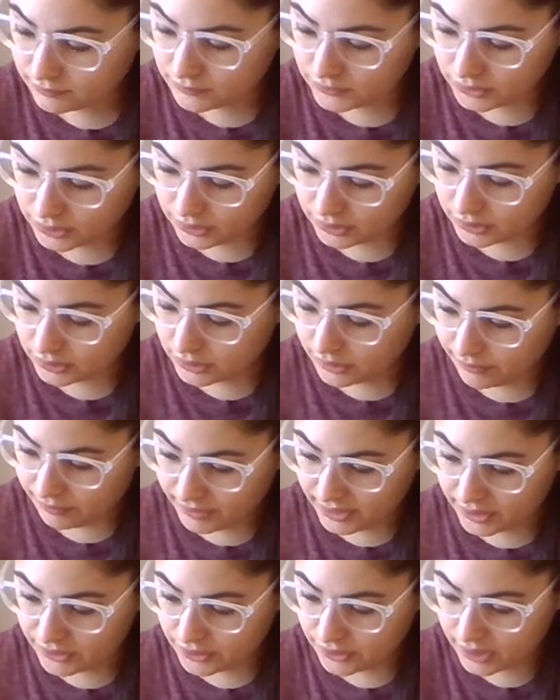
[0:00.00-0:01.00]
So just to
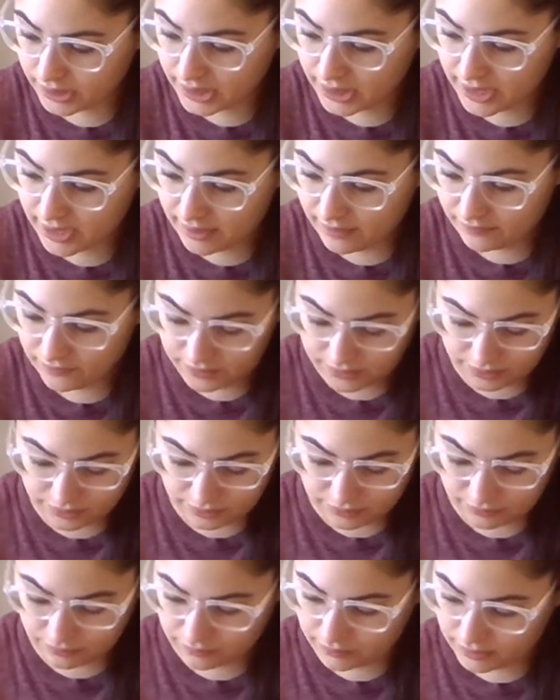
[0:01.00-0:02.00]
make sure I have this
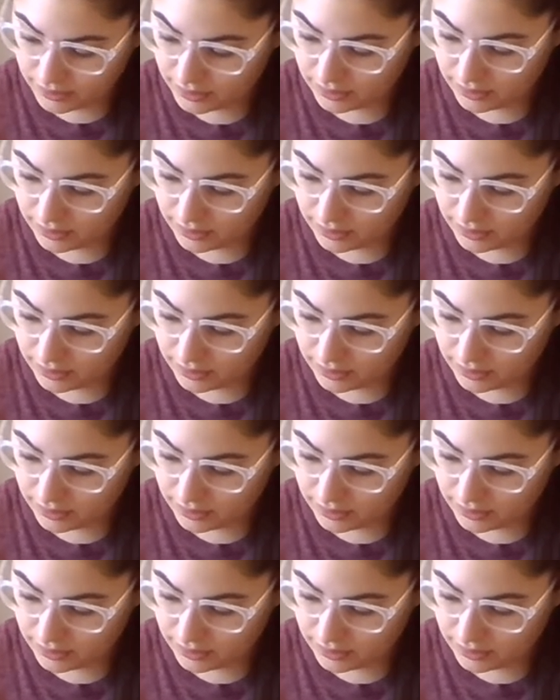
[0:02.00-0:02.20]
right.